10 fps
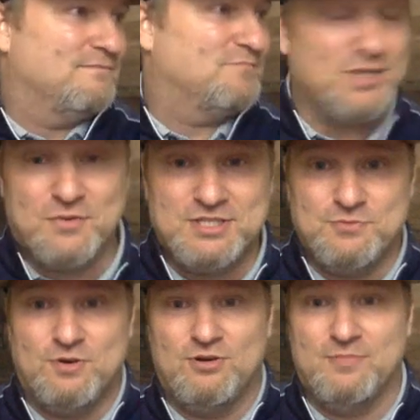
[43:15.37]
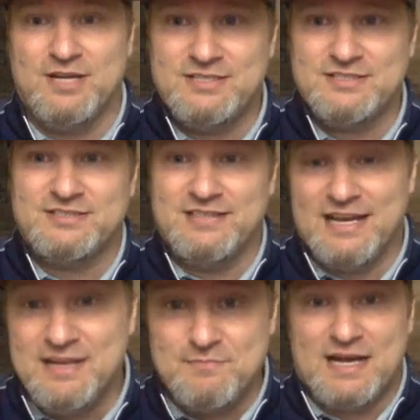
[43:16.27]
say what you want, but
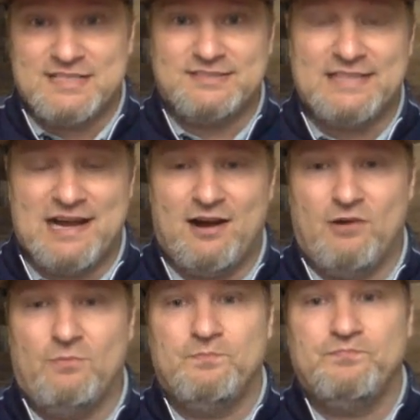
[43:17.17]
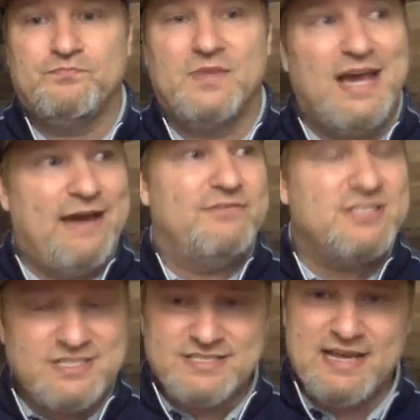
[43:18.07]
that ain't my style. Having
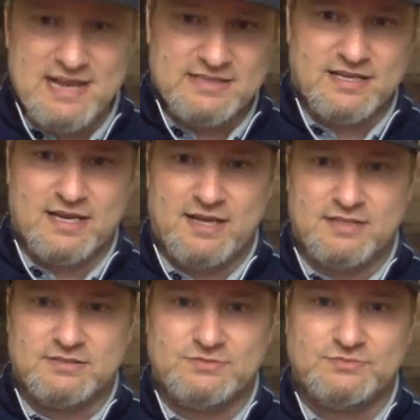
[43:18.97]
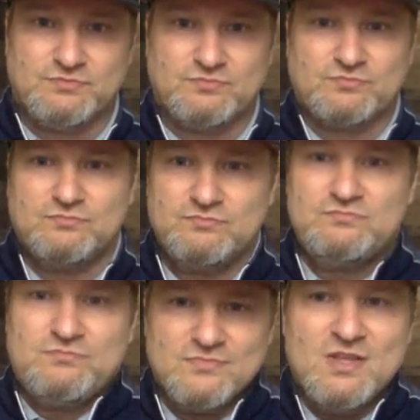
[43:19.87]
said that,
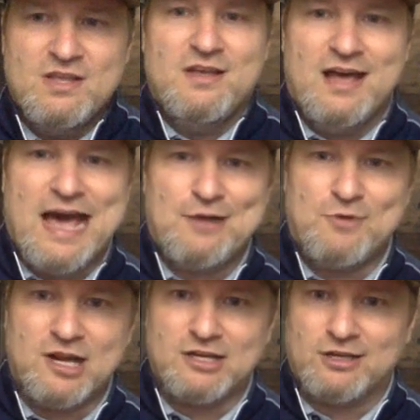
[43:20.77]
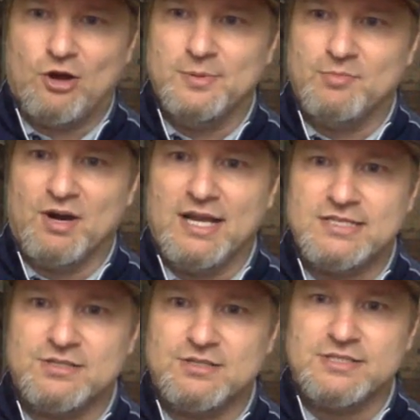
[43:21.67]
I'd rock a Kobe Bryant
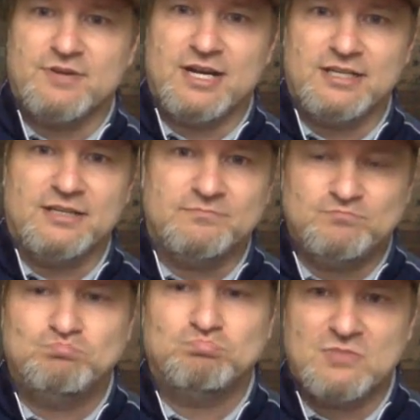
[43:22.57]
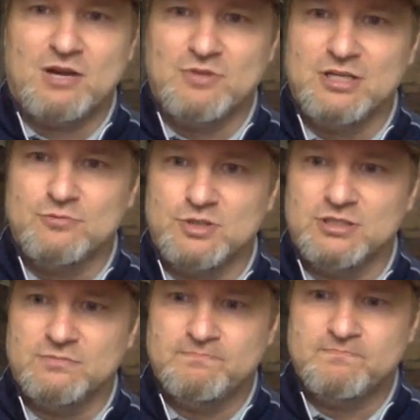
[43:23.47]
jersey right now. I really
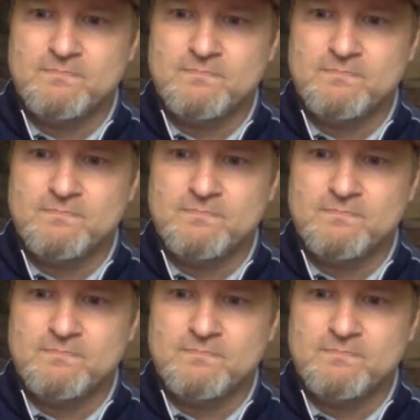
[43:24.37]
would.